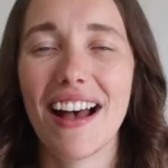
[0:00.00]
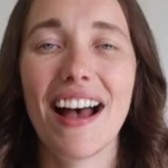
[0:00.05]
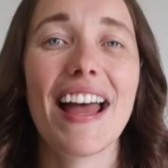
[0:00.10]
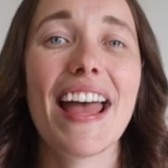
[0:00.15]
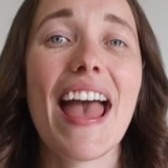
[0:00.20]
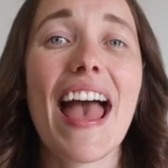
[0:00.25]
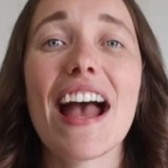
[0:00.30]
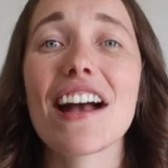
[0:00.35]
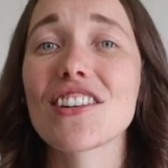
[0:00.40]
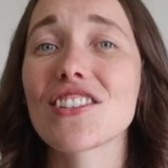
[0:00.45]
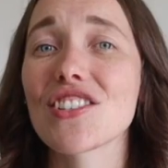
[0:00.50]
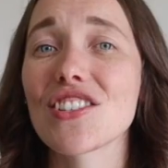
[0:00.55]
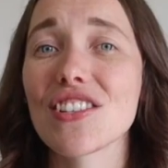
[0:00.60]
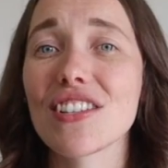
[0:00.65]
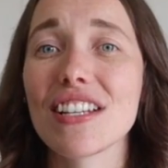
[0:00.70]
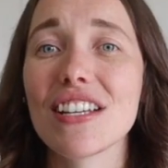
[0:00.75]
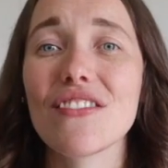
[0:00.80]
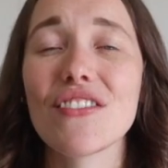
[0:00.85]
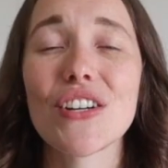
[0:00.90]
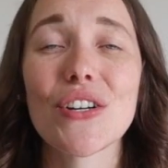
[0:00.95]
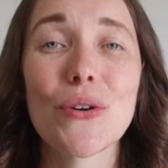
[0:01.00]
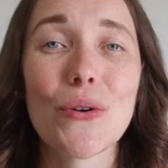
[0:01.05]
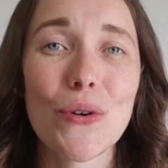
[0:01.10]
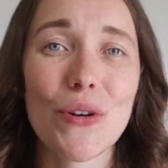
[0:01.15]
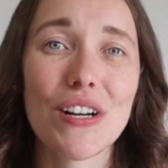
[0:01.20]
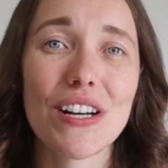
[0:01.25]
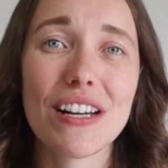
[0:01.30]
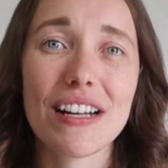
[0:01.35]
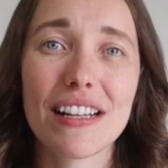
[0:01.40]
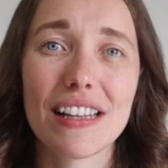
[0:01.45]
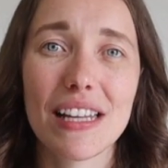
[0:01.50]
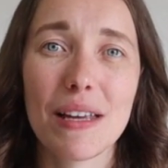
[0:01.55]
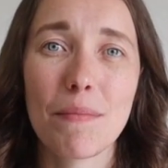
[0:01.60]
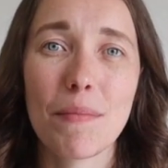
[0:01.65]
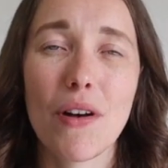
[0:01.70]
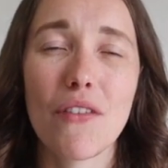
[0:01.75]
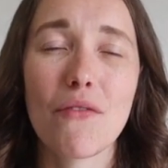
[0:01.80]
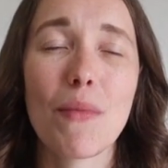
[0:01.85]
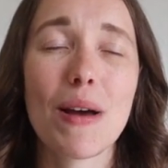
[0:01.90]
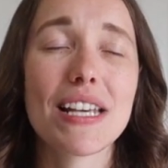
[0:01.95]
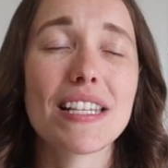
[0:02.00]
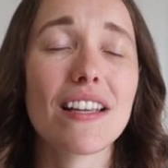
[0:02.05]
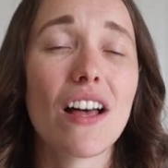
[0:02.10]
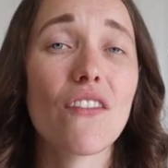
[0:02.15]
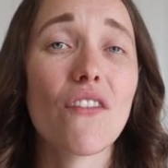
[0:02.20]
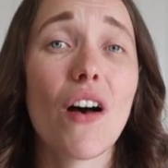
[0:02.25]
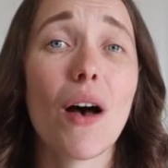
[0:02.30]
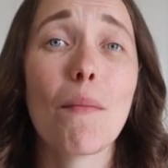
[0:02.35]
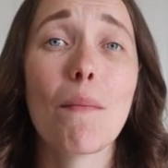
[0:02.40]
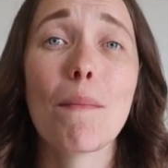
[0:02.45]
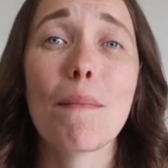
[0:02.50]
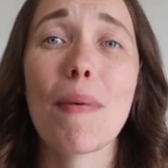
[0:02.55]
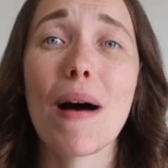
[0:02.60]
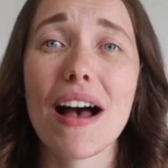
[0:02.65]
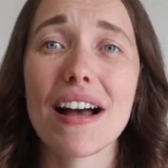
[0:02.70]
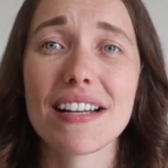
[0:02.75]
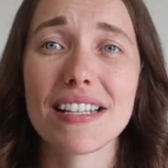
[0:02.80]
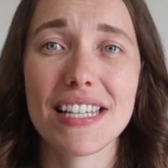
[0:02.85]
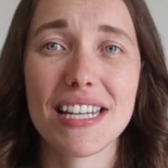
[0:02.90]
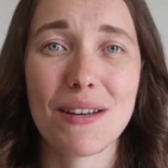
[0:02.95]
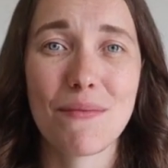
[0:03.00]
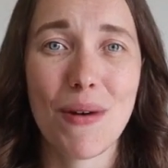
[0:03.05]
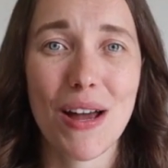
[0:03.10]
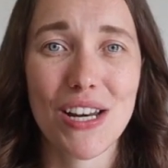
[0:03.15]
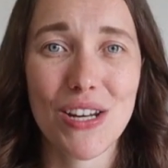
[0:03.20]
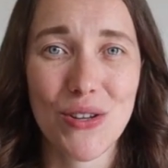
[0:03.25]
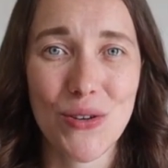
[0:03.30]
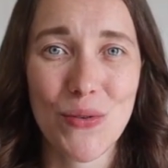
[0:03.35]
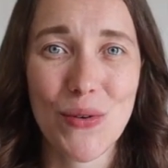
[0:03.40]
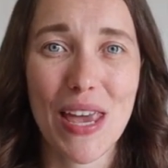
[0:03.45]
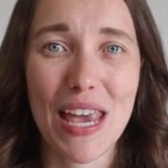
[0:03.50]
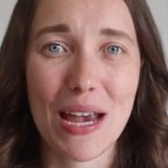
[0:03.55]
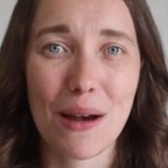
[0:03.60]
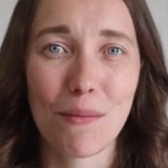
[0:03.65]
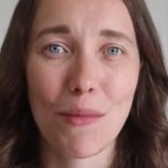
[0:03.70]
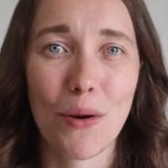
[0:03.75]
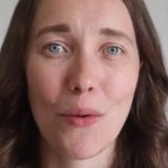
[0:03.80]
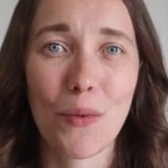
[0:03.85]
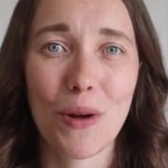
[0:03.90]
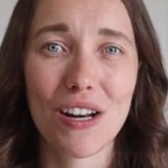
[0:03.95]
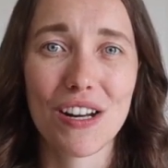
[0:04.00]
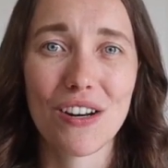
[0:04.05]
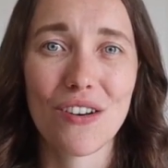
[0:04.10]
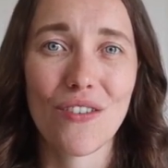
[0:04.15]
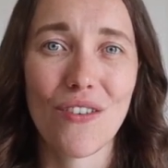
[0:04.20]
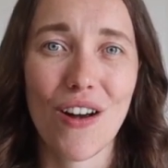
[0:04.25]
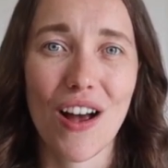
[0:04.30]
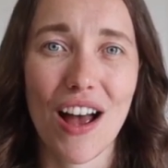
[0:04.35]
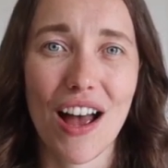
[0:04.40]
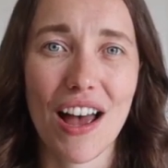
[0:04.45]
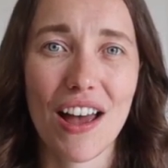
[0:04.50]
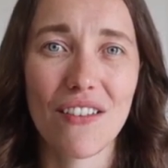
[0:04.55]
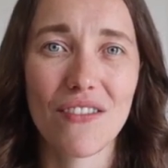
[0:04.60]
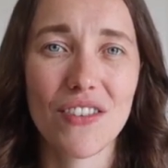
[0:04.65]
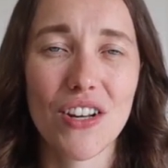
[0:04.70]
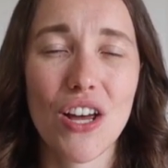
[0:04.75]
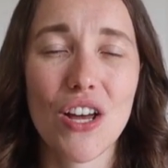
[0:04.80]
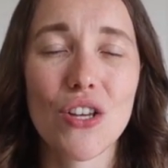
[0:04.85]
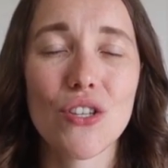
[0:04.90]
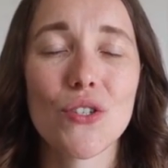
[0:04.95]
I actually recorded a clip of myself unboxing my new camera when it arrived,